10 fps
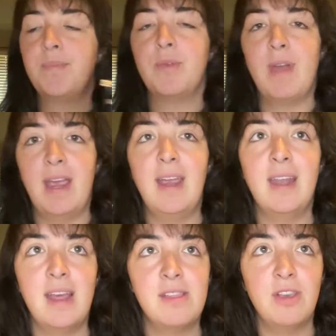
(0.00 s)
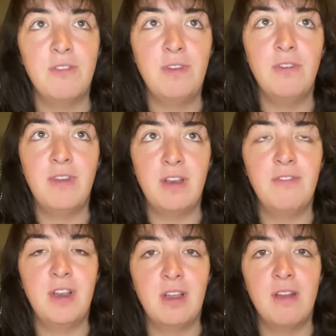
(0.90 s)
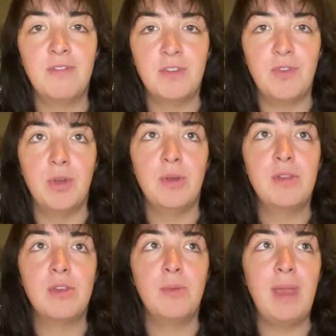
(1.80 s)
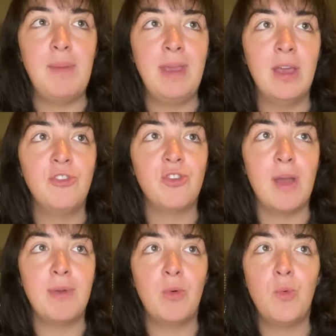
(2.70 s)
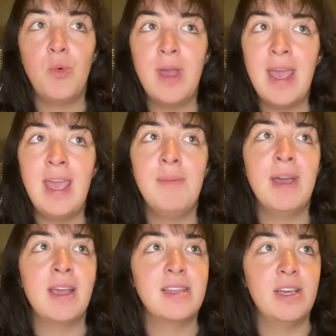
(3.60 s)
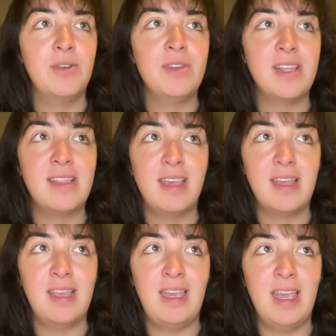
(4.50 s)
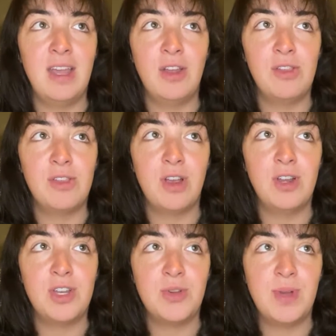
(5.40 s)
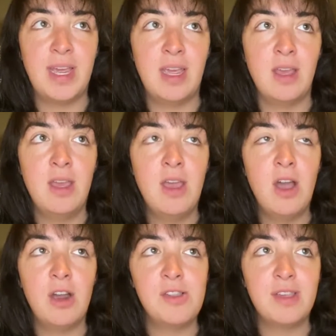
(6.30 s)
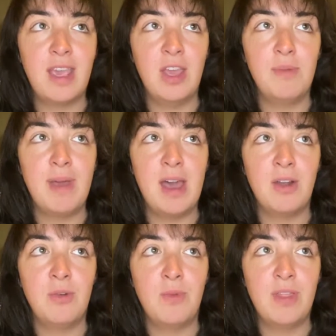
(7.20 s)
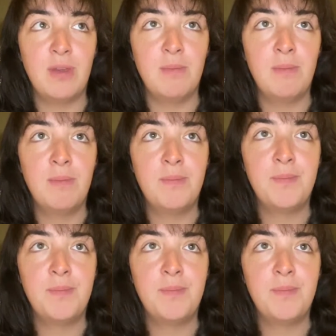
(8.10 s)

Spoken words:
Right? And I still feel very, very comfortable. So maybe I'll drop it way back down to 60 and I'll start doing our scale pattern rhythm.